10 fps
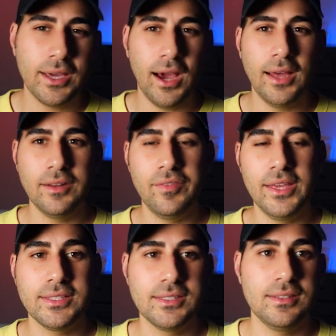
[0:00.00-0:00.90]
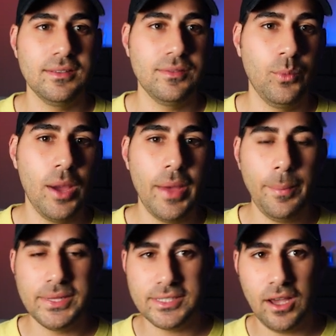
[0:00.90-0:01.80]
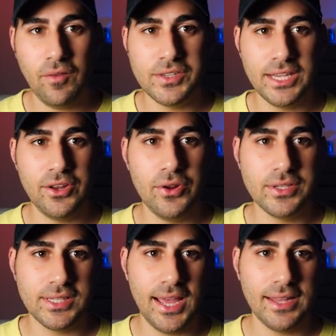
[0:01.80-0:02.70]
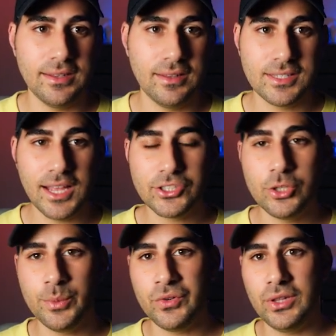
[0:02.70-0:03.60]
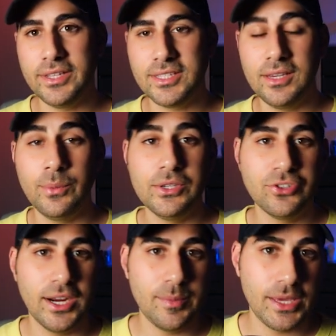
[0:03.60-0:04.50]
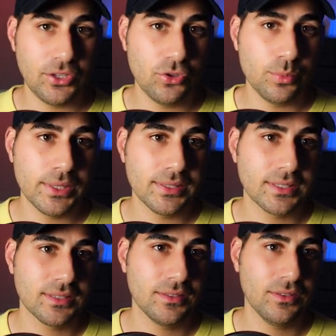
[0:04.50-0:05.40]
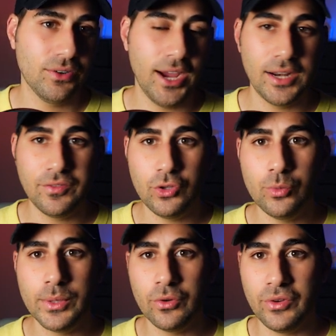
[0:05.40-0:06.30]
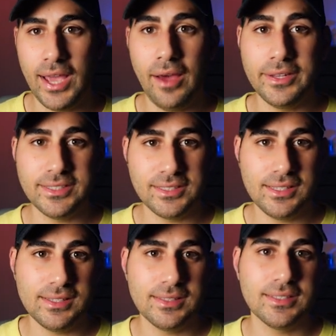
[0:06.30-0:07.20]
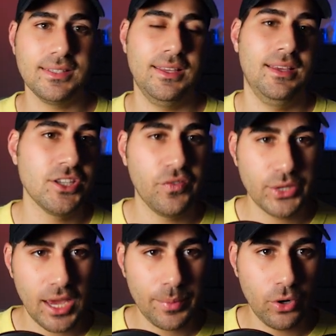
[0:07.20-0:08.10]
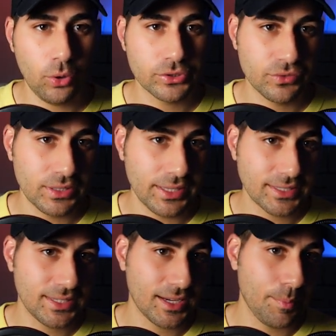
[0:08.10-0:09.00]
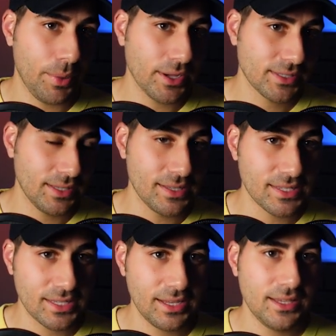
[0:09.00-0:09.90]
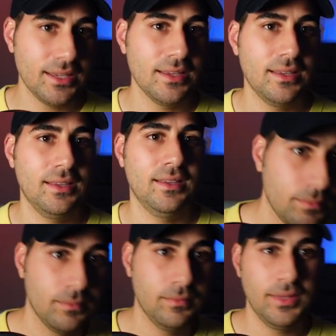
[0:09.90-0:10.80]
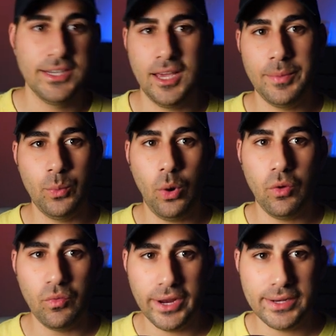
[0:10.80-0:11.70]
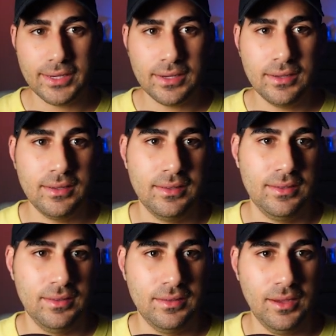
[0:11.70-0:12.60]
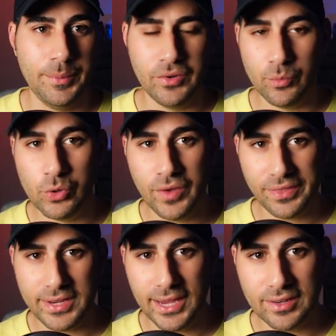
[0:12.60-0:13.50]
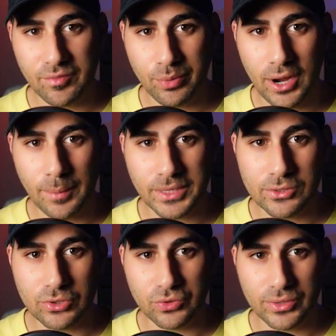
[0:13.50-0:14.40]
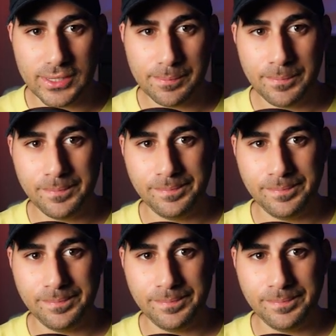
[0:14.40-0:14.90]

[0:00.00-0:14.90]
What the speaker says: con of this web app itself is I noticed that it's not super realistic when you're trying to make humans or kind of human or reality scenes. So if we type in ultra realistic bus in the city, then type in while raining, I'm gonna remove out the negative prompt and do dream.